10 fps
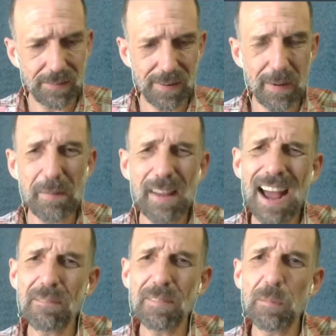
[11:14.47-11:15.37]
I mean,
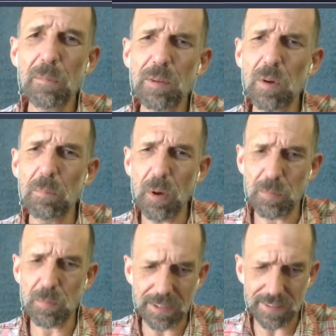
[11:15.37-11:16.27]
we sort of both
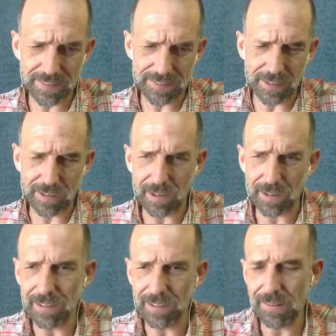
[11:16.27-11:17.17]
predicted this
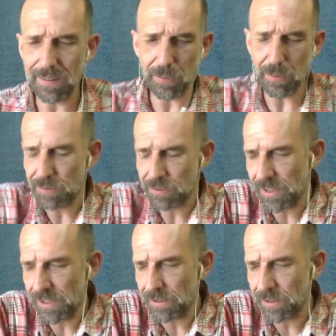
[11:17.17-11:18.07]
concurrently. I don't know who we should
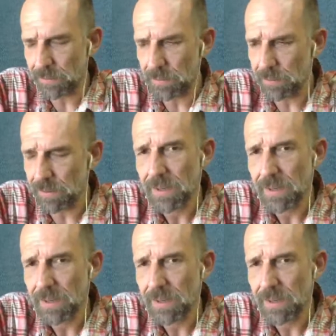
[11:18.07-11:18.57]
get credit for, but